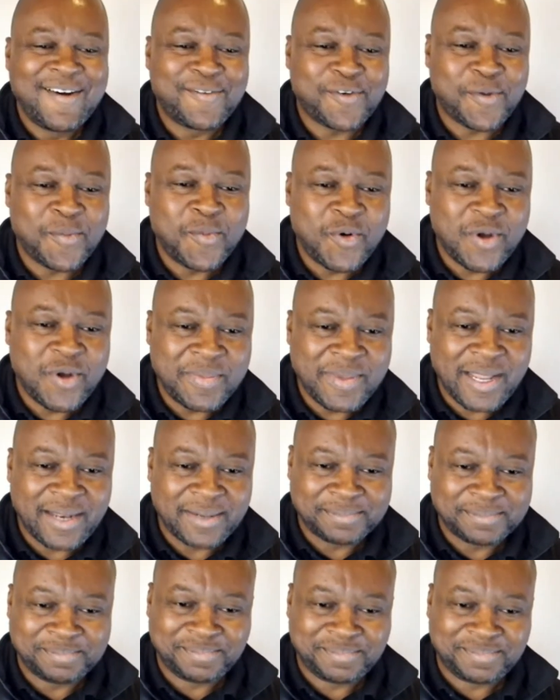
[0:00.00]
from
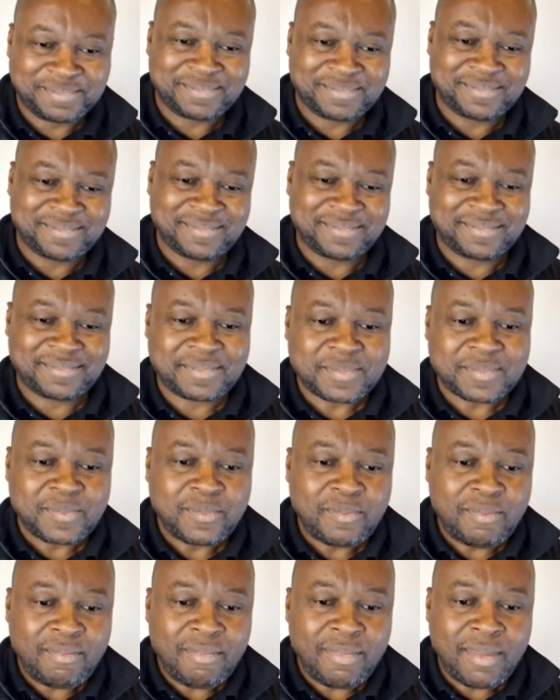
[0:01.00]
women.
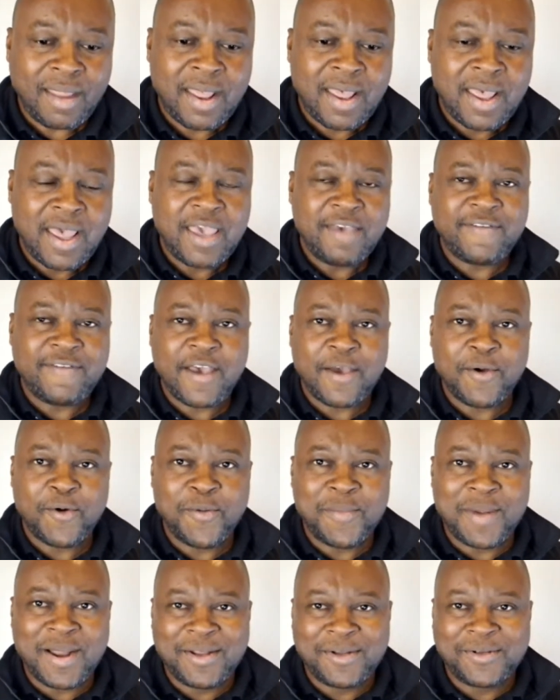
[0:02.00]
If you're a
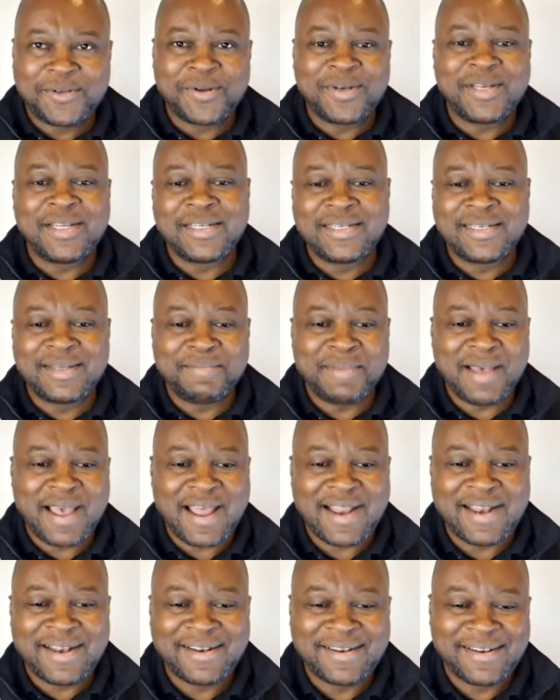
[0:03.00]
woman, you don't need a
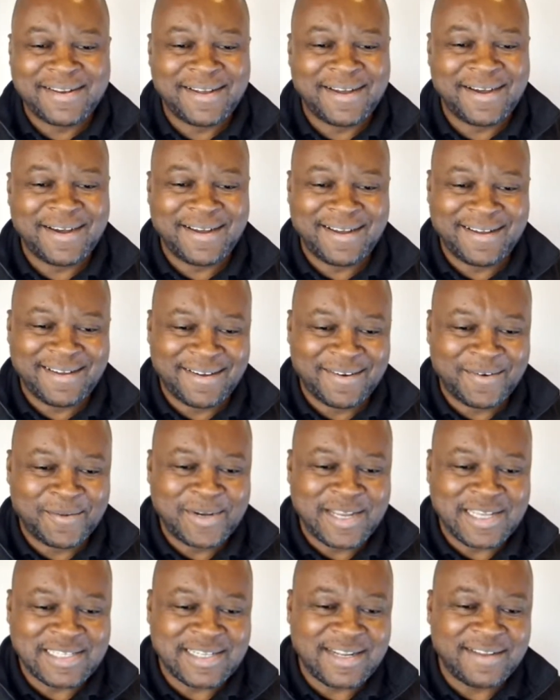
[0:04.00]
man who
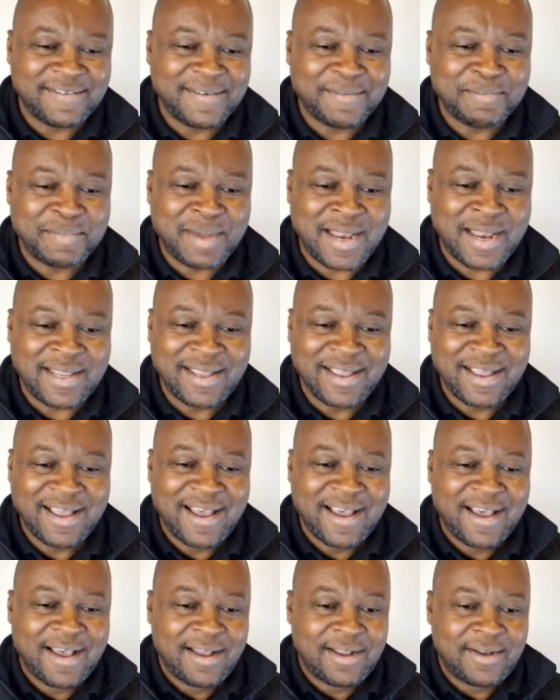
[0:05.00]
doesn't have money.
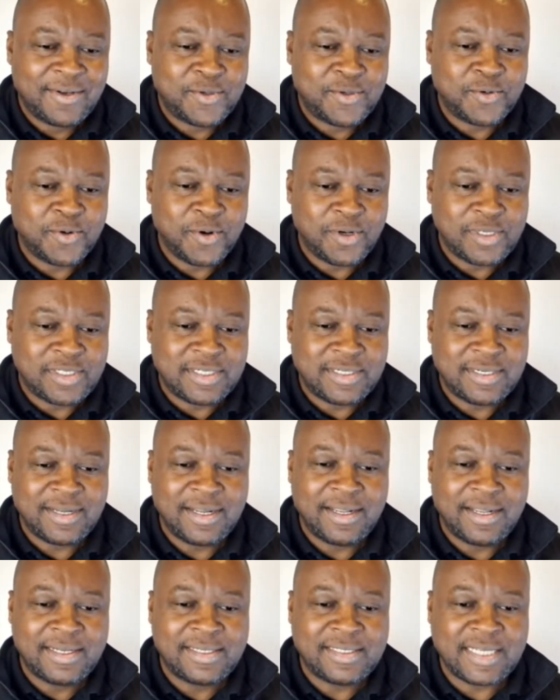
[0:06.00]
Do not
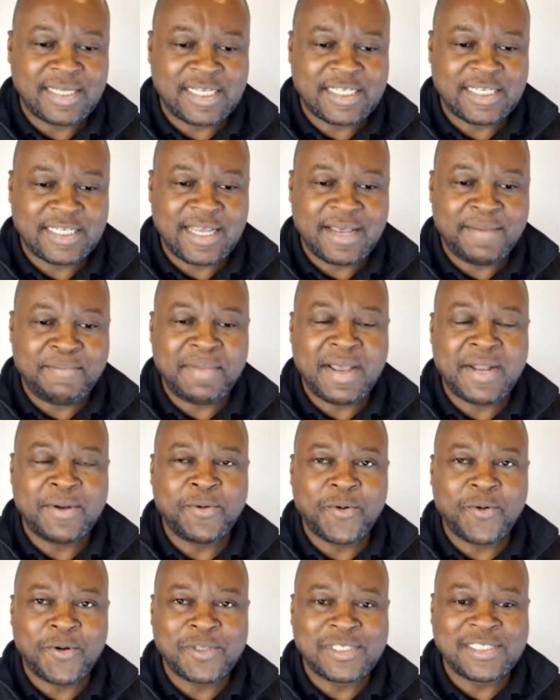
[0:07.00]
date a man
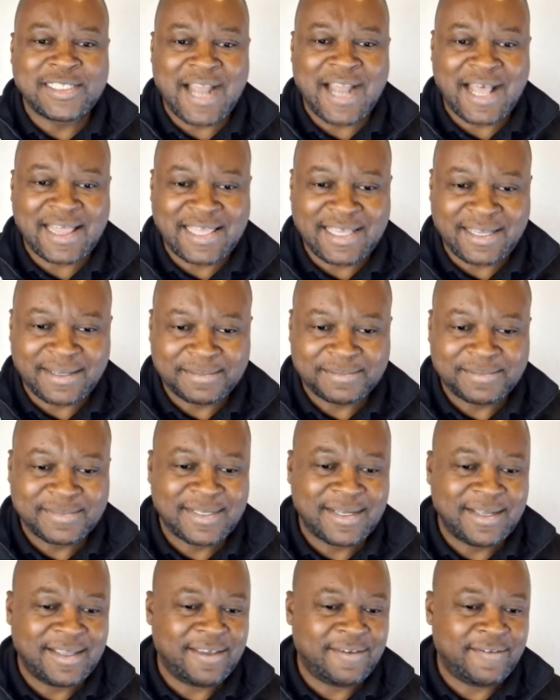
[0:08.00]
who owns nothing.
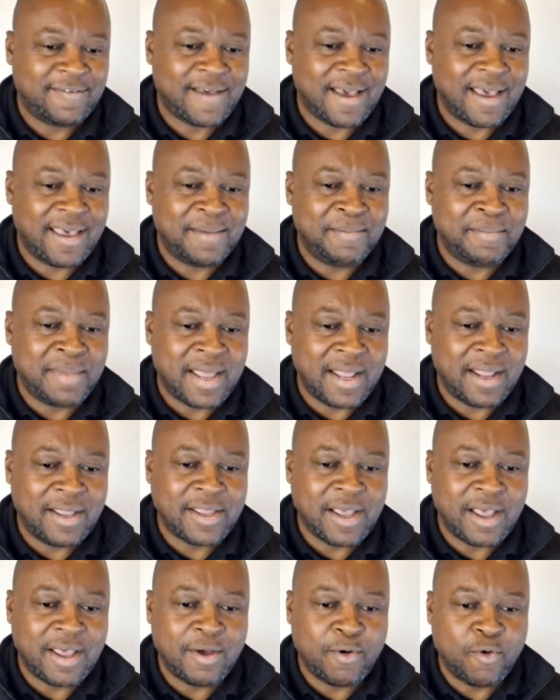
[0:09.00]
If you're a man,
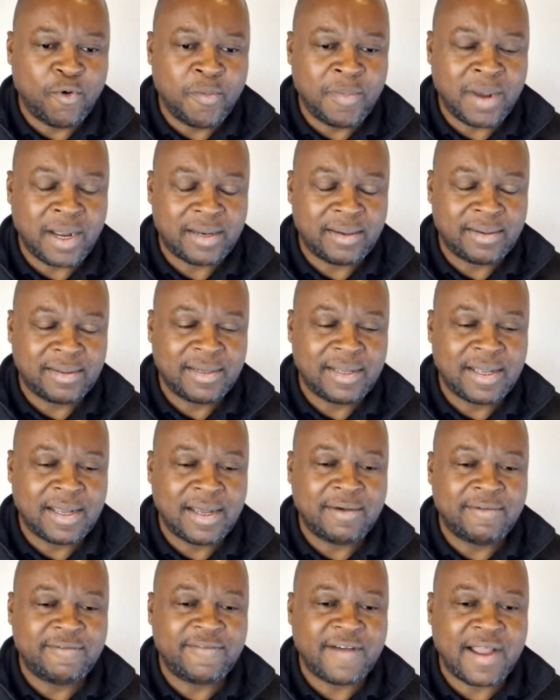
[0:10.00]
you're a woman,
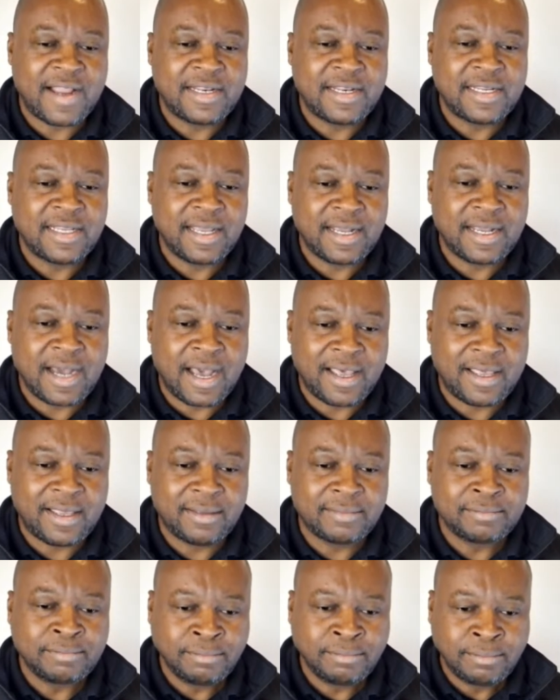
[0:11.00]
find a guy
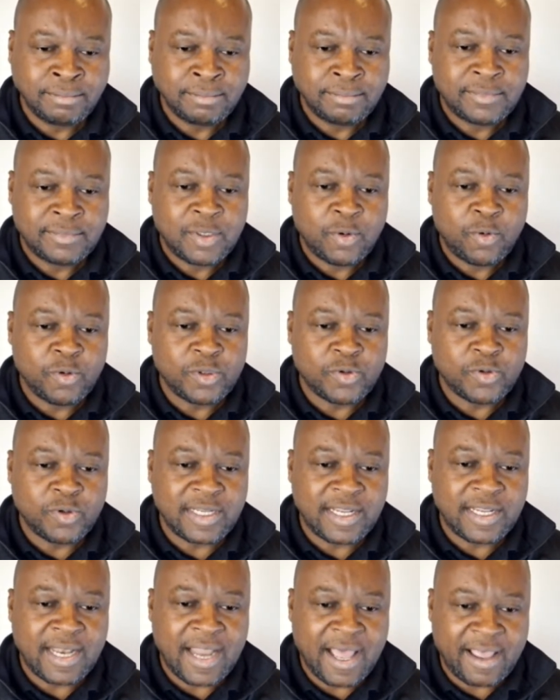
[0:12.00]
who's
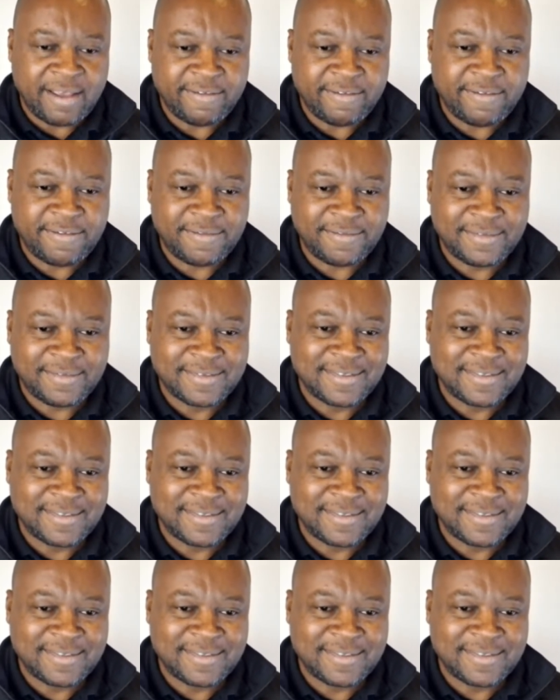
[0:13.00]
got a life.